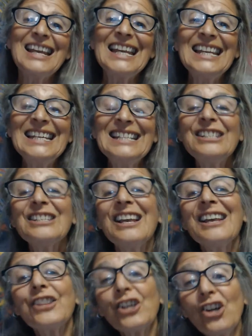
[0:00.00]
is
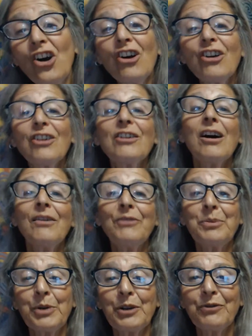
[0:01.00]
the card of a
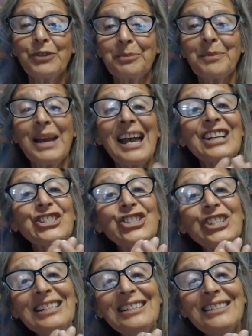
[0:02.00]
perfect match.
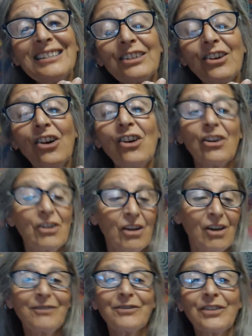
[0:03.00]
It is the card
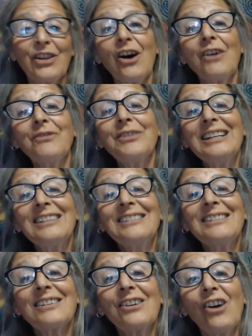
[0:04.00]
of love. It is
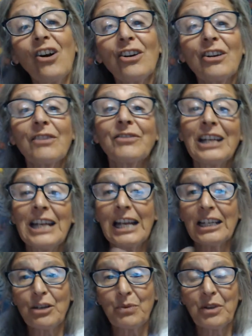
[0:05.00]
the card of
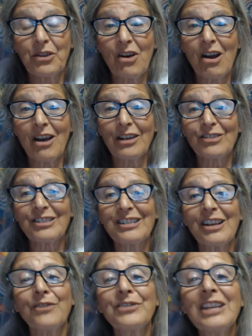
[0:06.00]
connecting with our higher
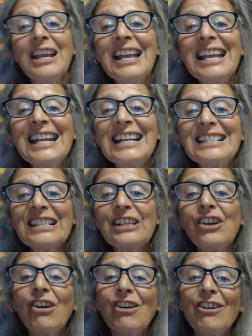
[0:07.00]
selves. It's the
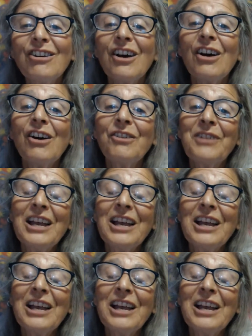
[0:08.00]
card of